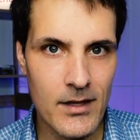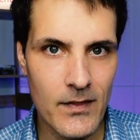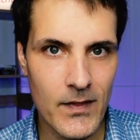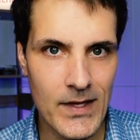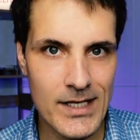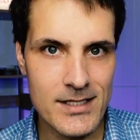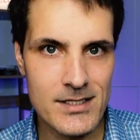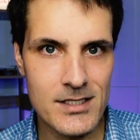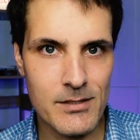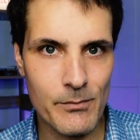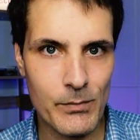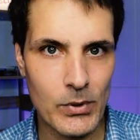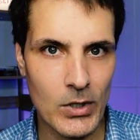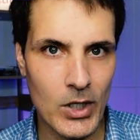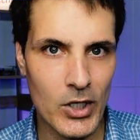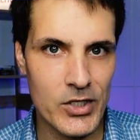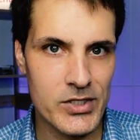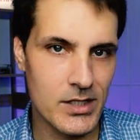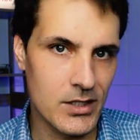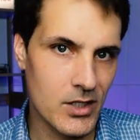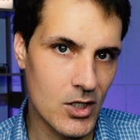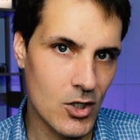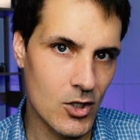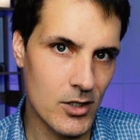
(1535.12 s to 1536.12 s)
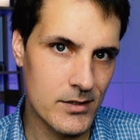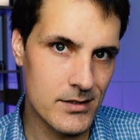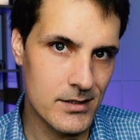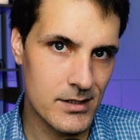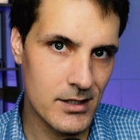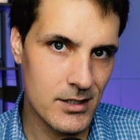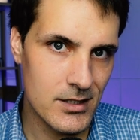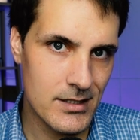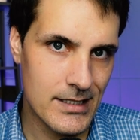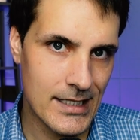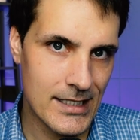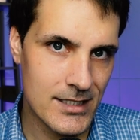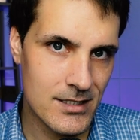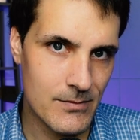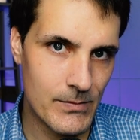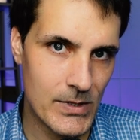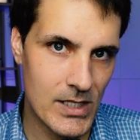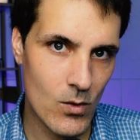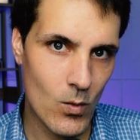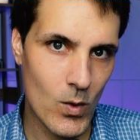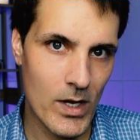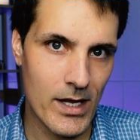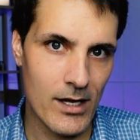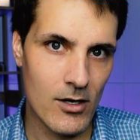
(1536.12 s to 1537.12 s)
There's some pros and cons that you need to be
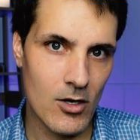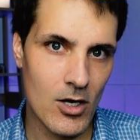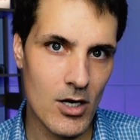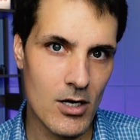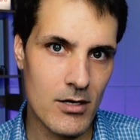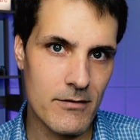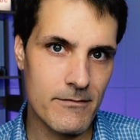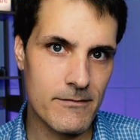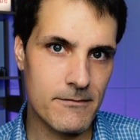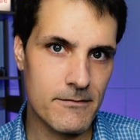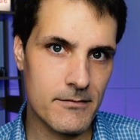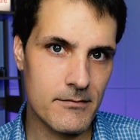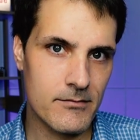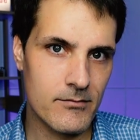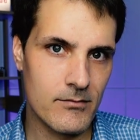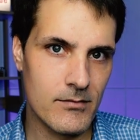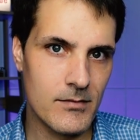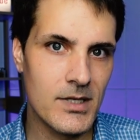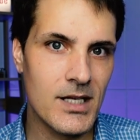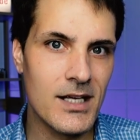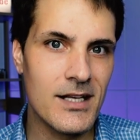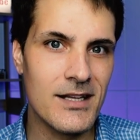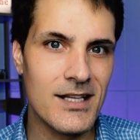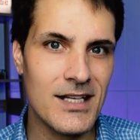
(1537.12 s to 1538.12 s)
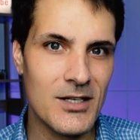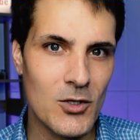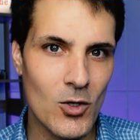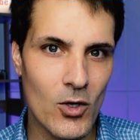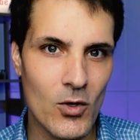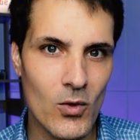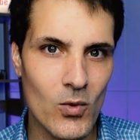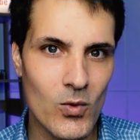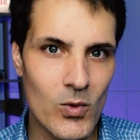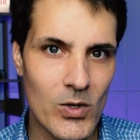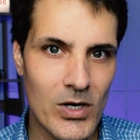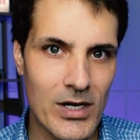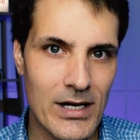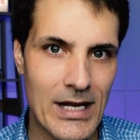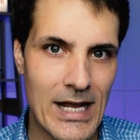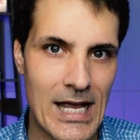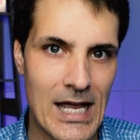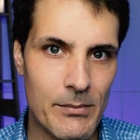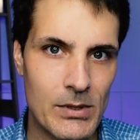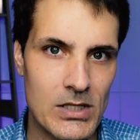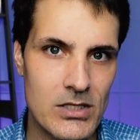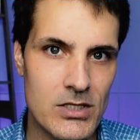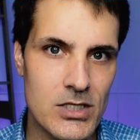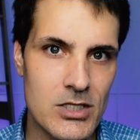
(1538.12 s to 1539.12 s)
aware of. They're not all going to
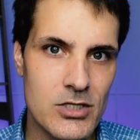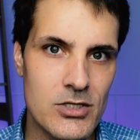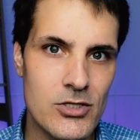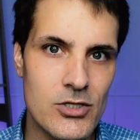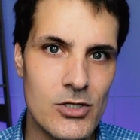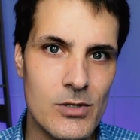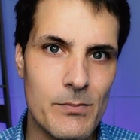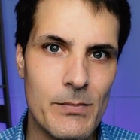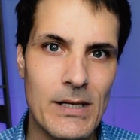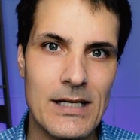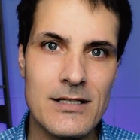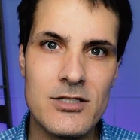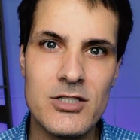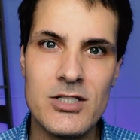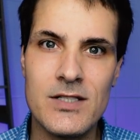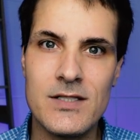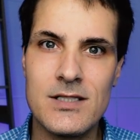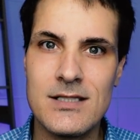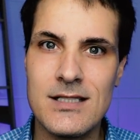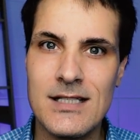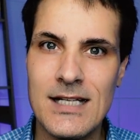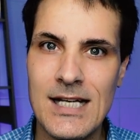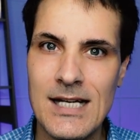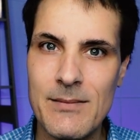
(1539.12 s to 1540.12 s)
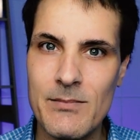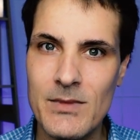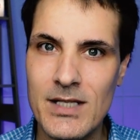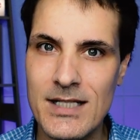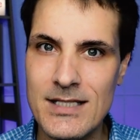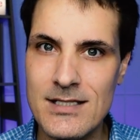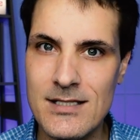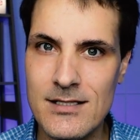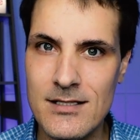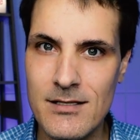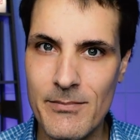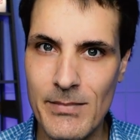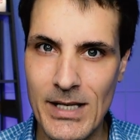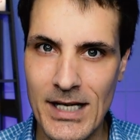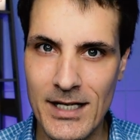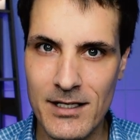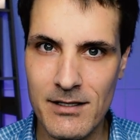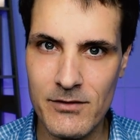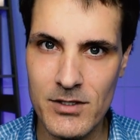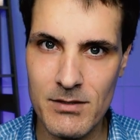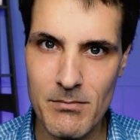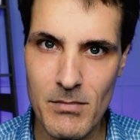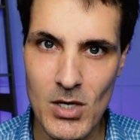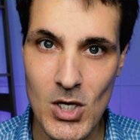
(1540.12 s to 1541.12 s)
happen to you, but just keep these in the back
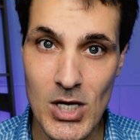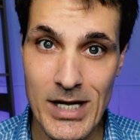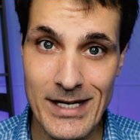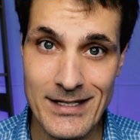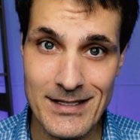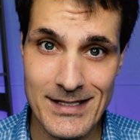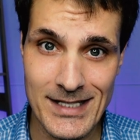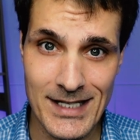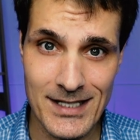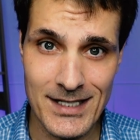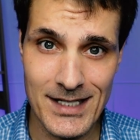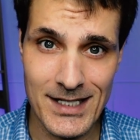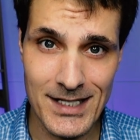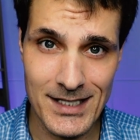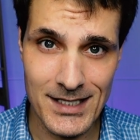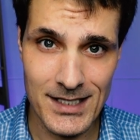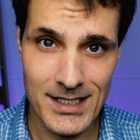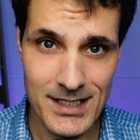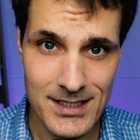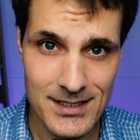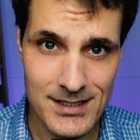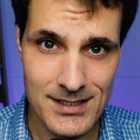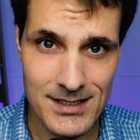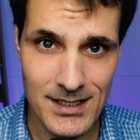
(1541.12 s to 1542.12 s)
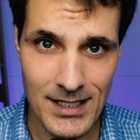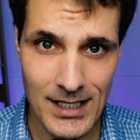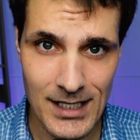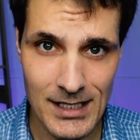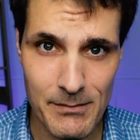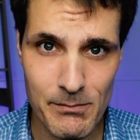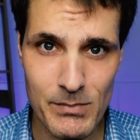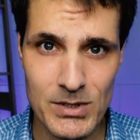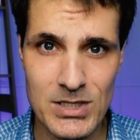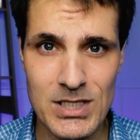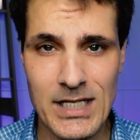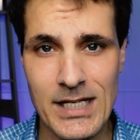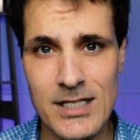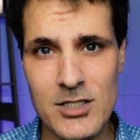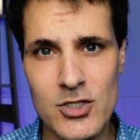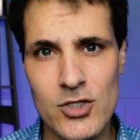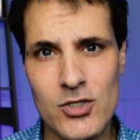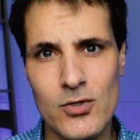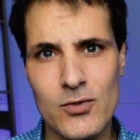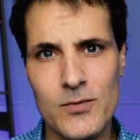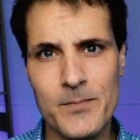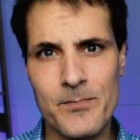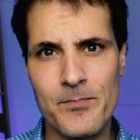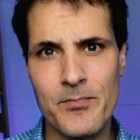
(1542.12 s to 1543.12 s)
of your mind that it is a
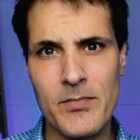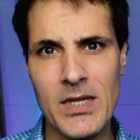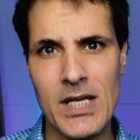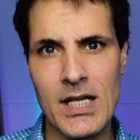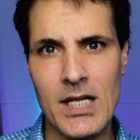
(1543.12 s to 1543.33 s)
potential.